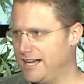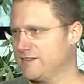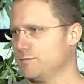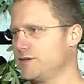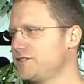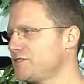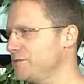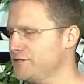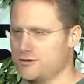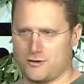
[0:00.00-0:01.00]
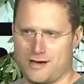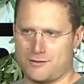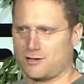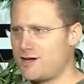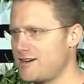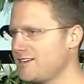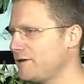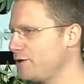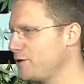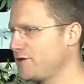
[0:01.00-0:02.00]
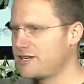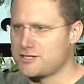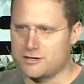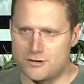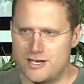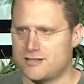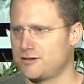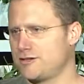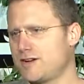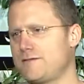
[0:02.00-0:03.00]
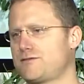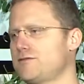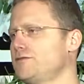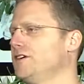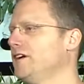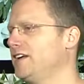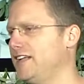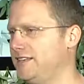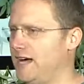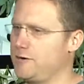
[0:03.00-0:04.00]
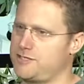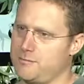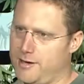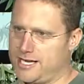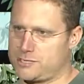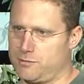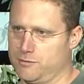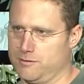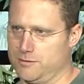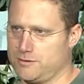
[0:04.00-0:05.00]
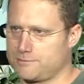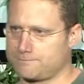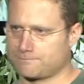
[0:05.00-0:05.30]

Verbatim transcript: Lack of bridges means you're driving along. What you think is a creek you're going to drive through, now it's an impassable river.